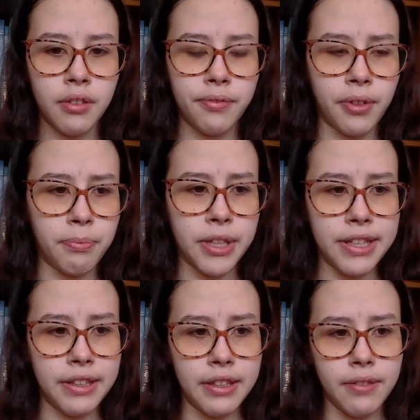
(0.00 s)
from
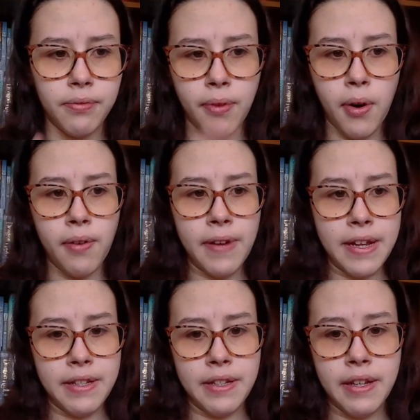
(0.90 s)
when
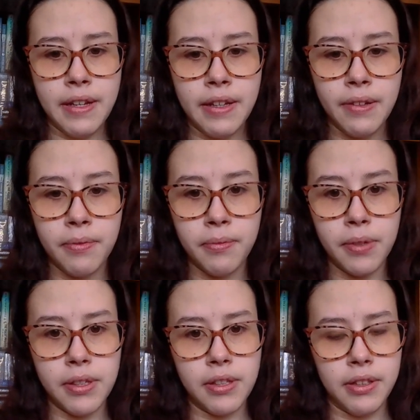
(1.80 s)
Roran
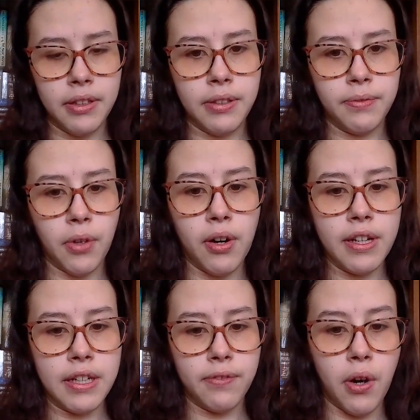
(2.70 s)

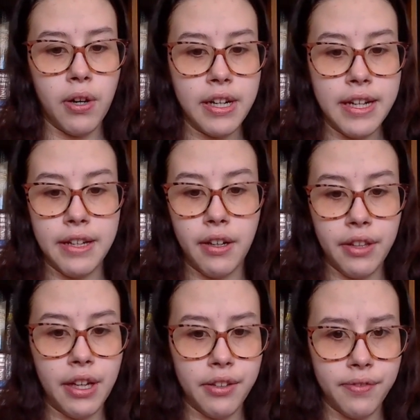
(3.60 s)
and all
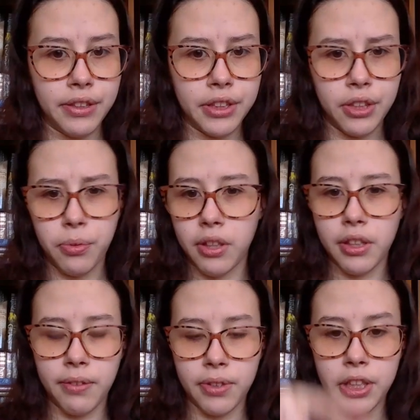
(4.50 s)
the other villagers were
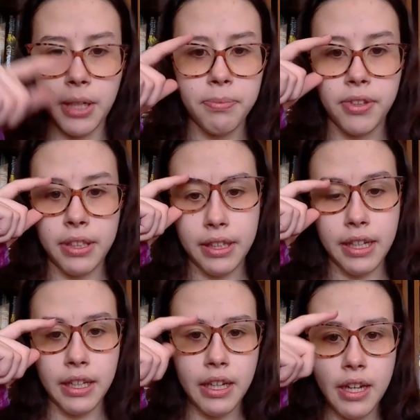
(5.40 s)
looking for ships, and
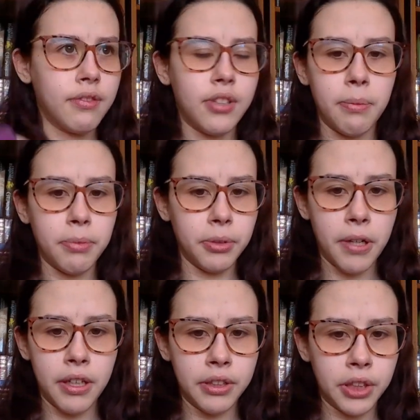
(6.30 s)
they stumbled
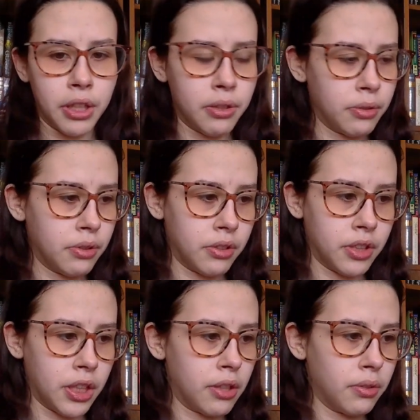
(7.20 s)
upon
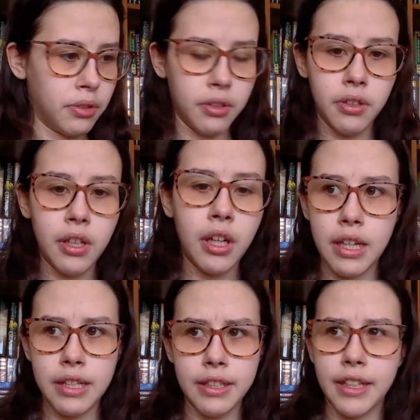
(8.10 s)
Geode,
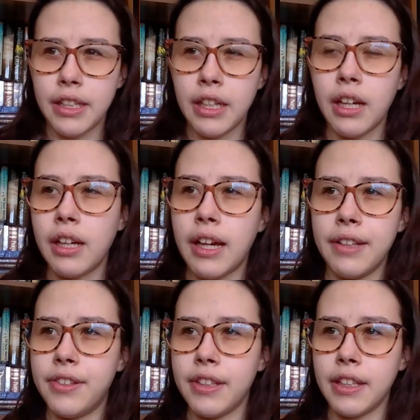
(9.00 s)
and he
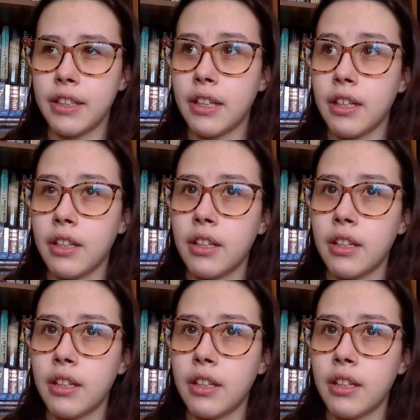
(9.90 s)
had seen